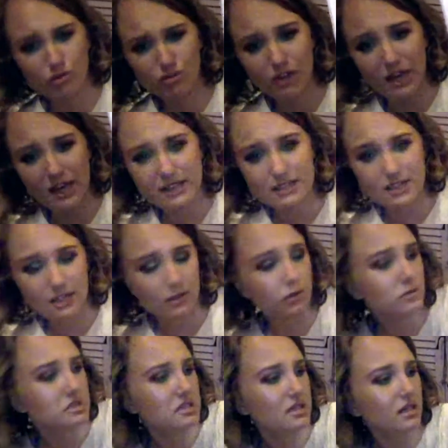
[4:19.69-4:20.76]
shades that
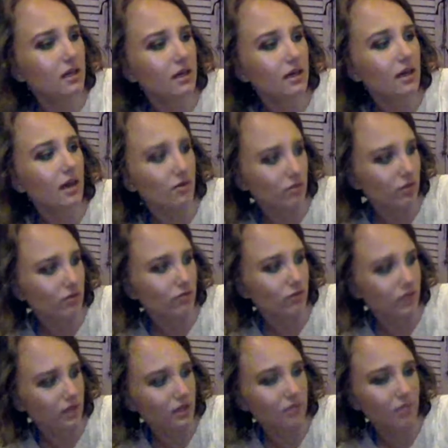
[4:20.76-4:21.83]
you see in every
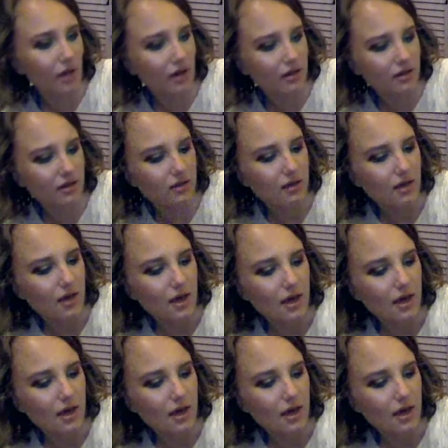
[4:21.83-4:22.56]
freaking palette.